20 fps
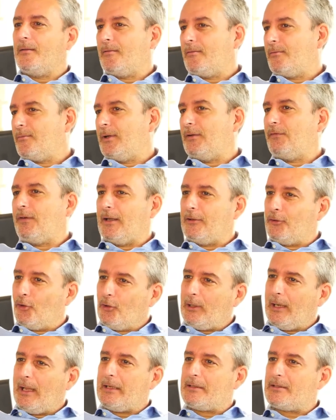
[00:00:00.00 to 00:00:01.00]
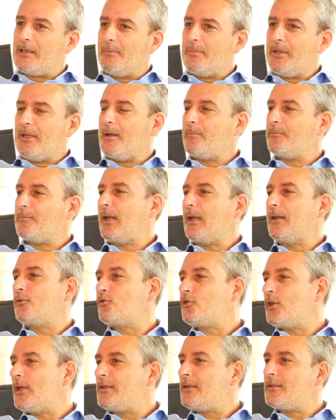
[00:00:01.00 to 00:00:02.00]
if I don't like something, I'm trying to
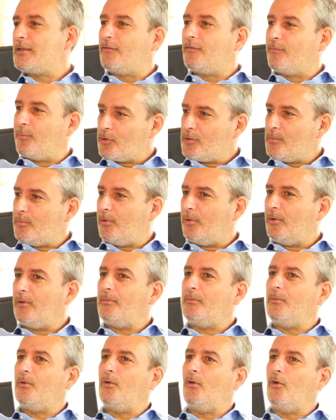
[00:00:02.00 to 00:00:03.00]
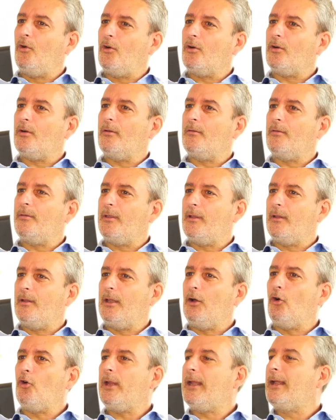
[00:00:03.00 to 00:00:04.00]
change it if possible, or the,
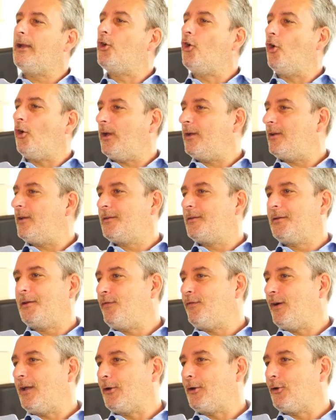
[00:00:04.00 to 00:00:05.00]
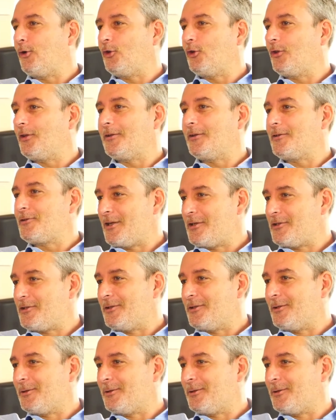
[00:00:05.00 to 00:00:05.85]
or ignore it if I cannot uh, change it.